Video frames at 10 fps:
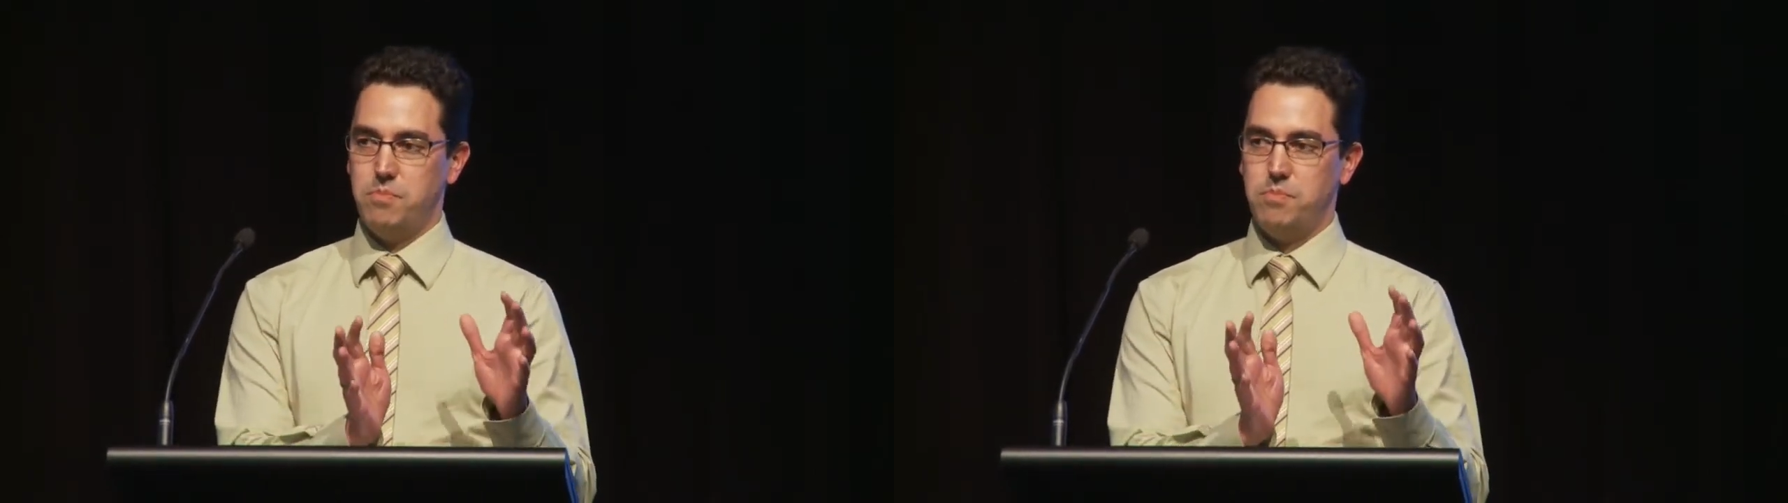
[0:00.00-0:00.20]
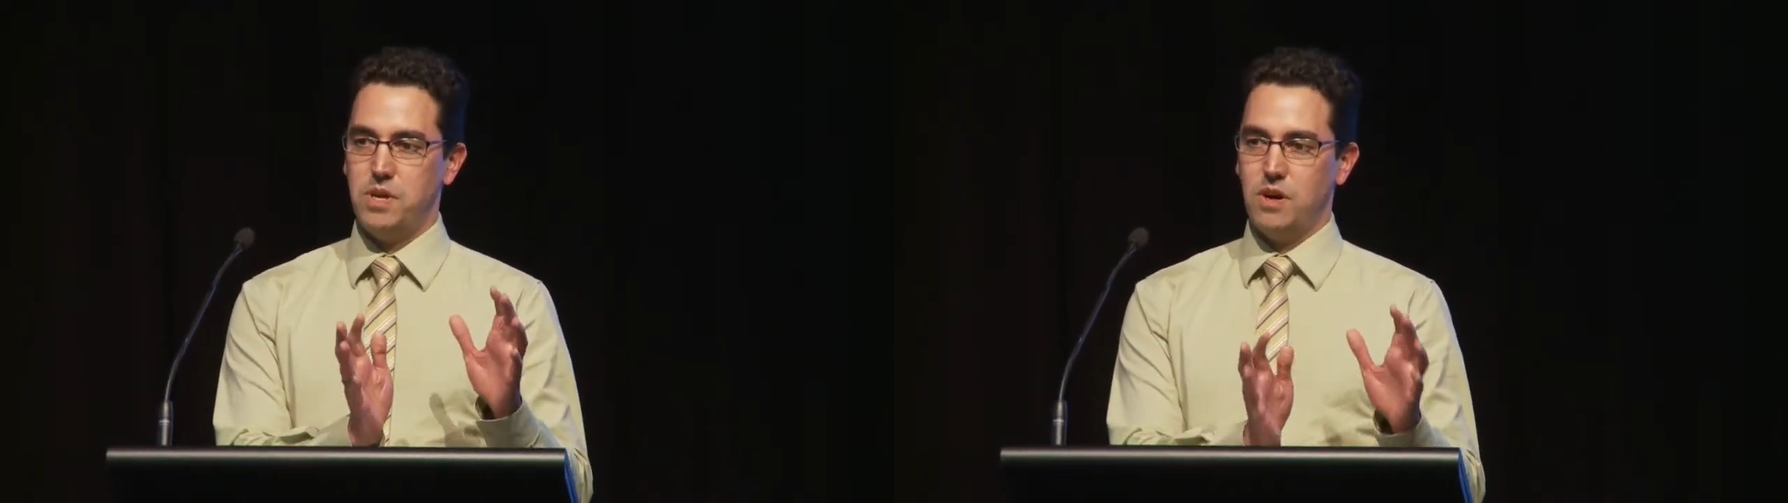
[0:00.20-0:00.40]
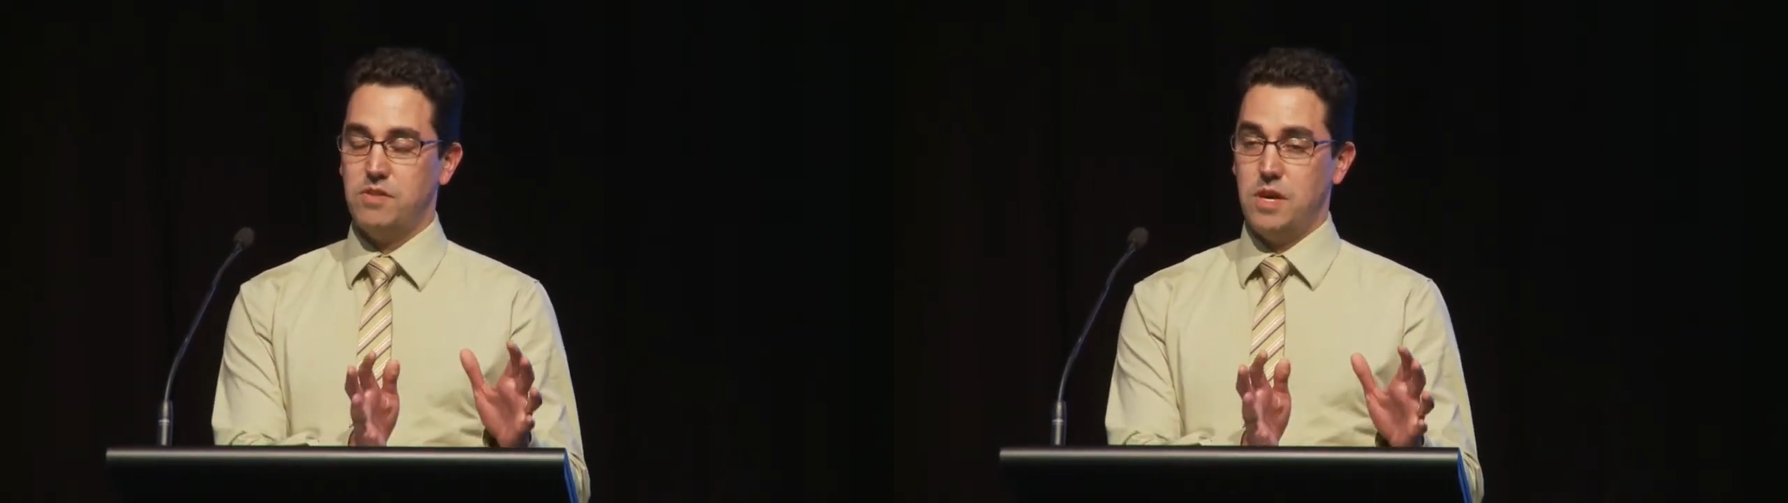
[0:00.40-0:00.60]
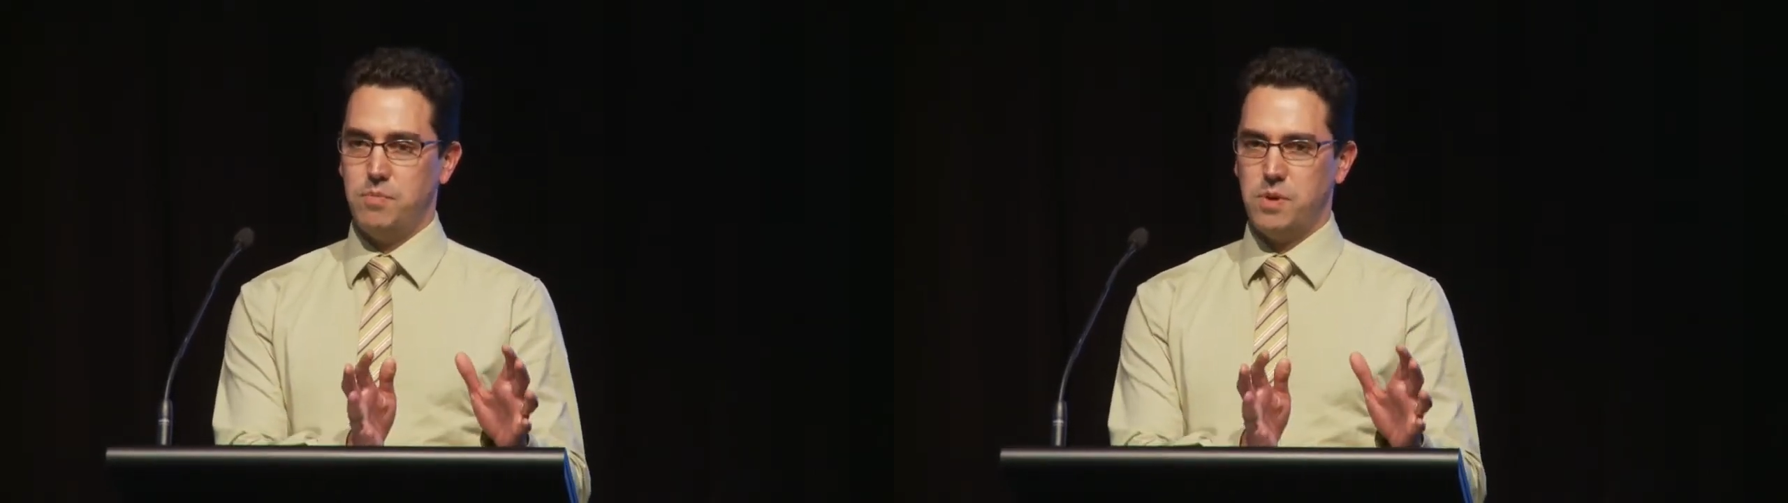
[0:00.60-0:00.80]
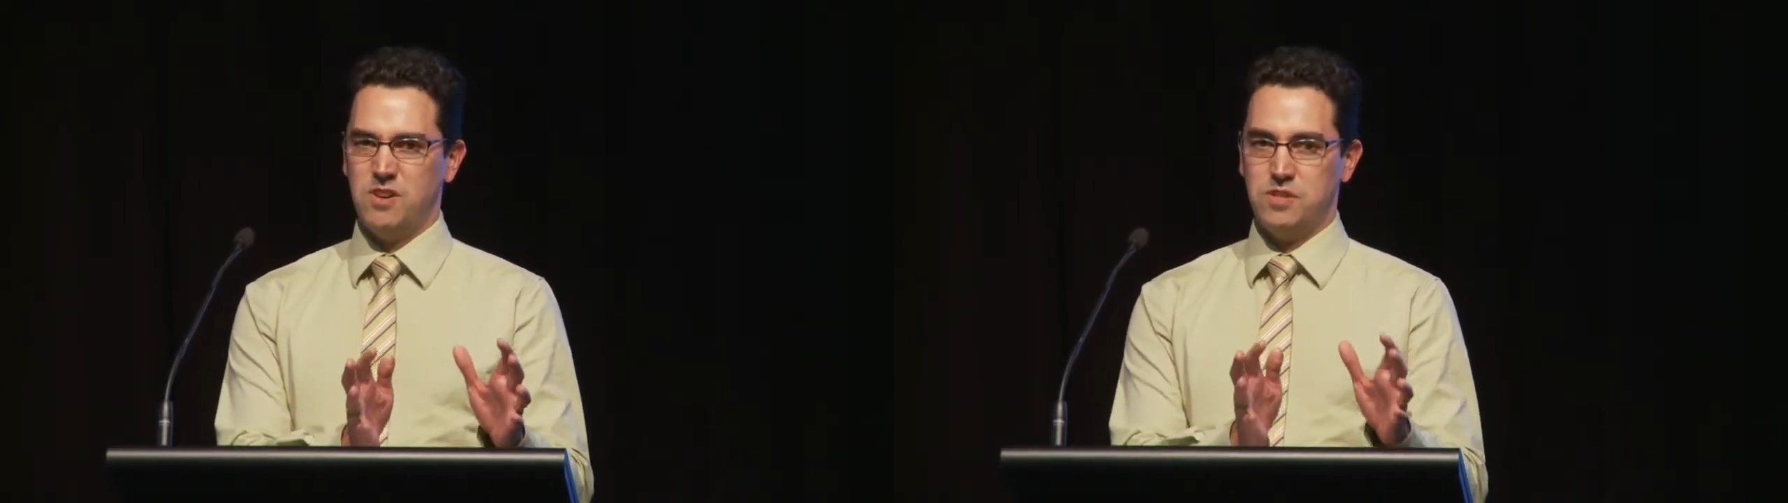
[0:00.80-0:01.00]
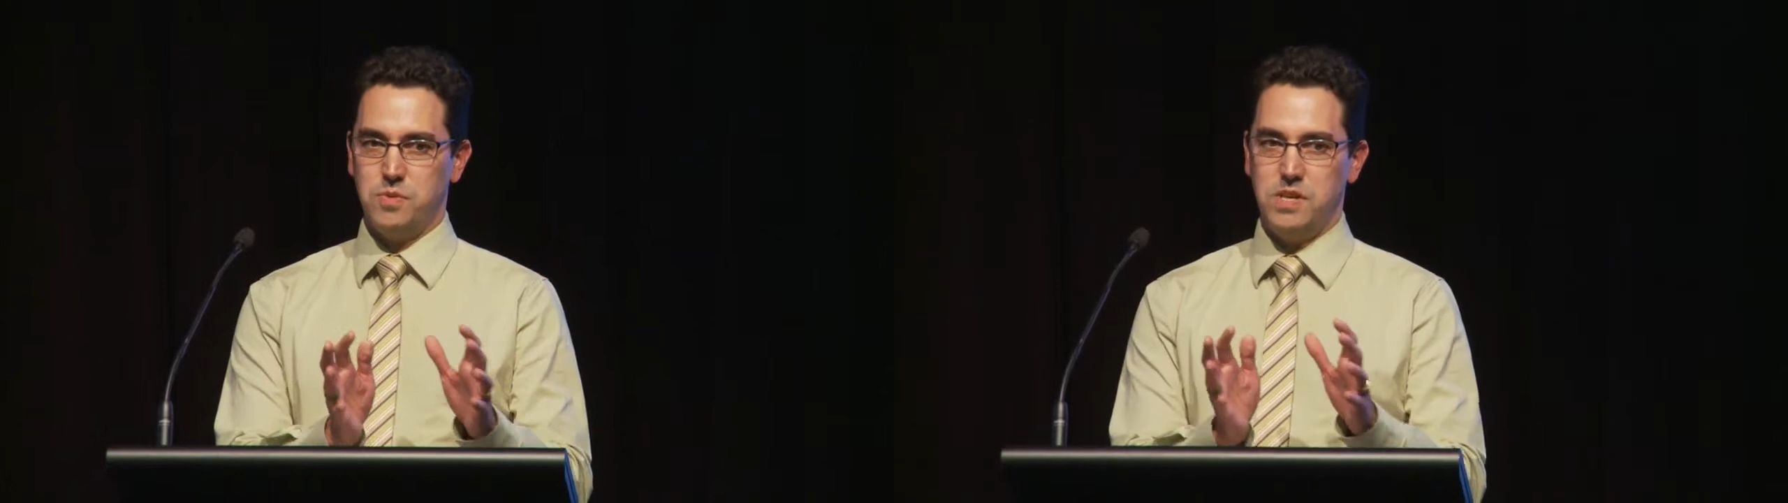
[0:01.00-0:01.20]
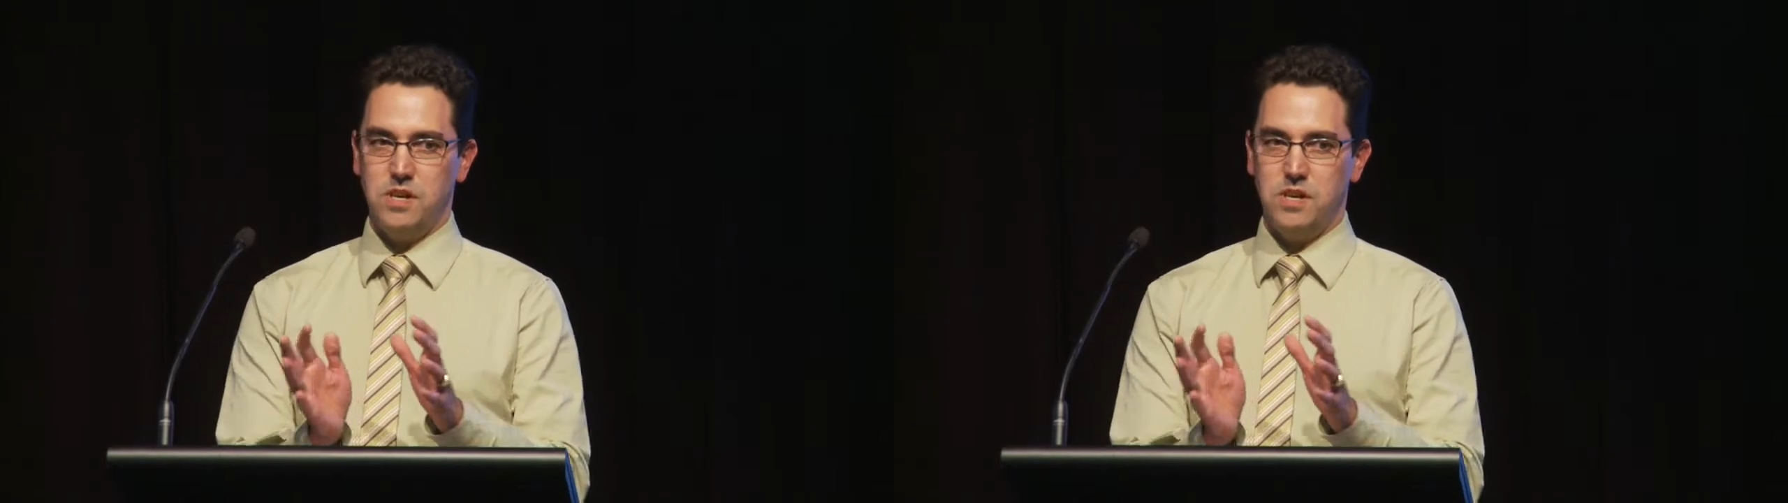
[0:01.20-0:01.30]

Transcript: beyond that because we